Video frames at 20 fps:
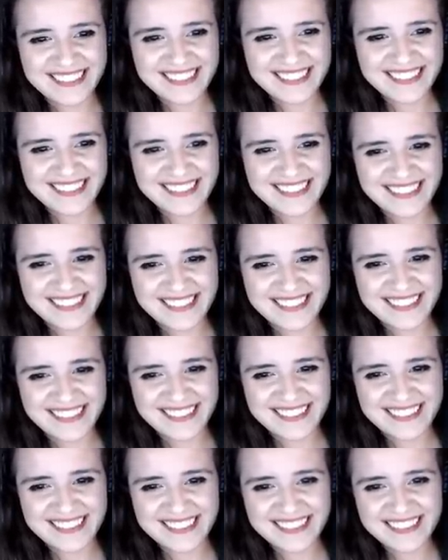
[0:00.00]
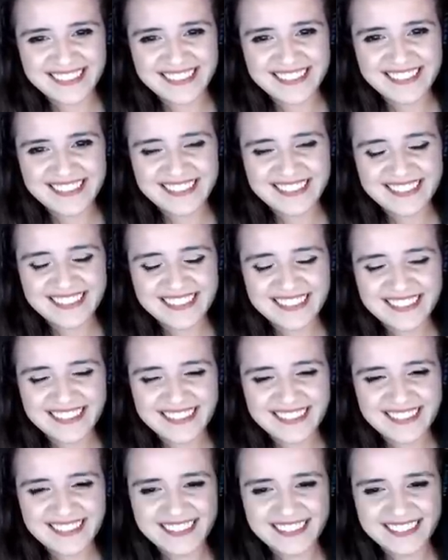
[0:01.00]

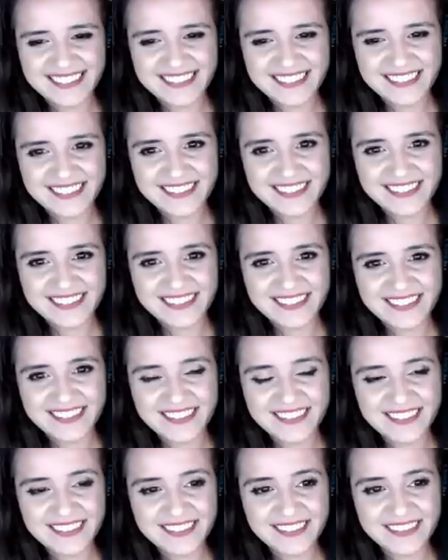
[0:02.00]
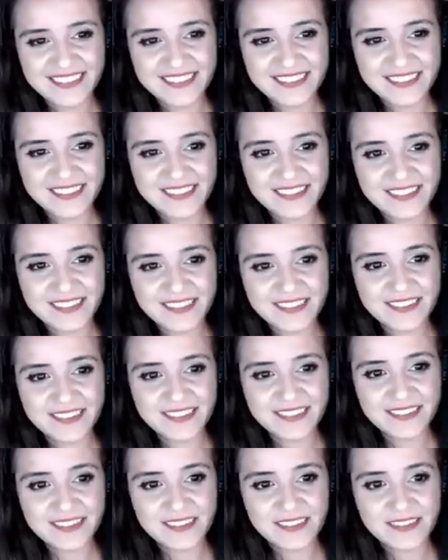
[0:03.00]

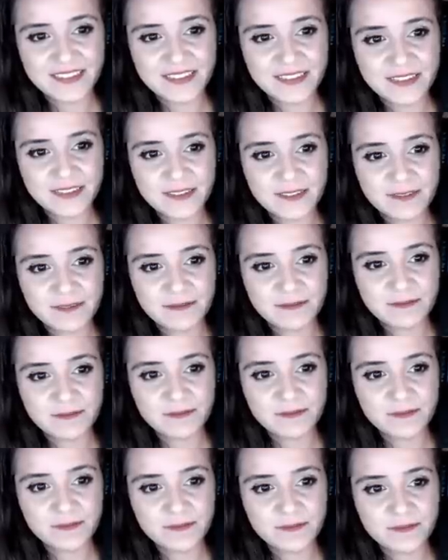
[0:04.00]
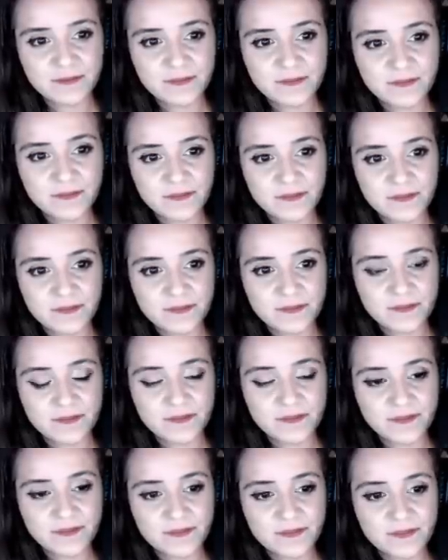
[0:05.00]

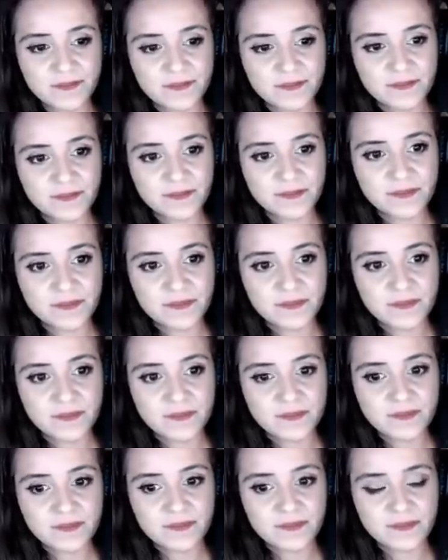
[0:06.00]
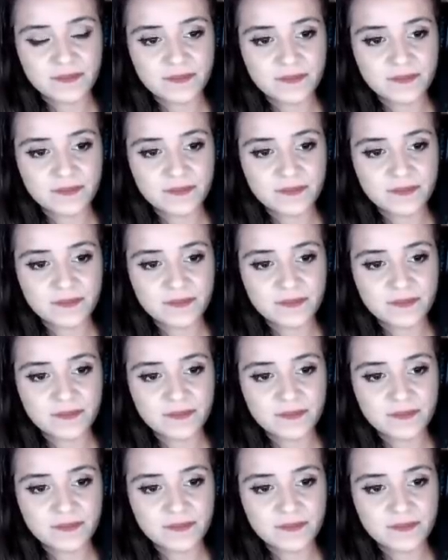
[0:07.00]
The person shown says nothing.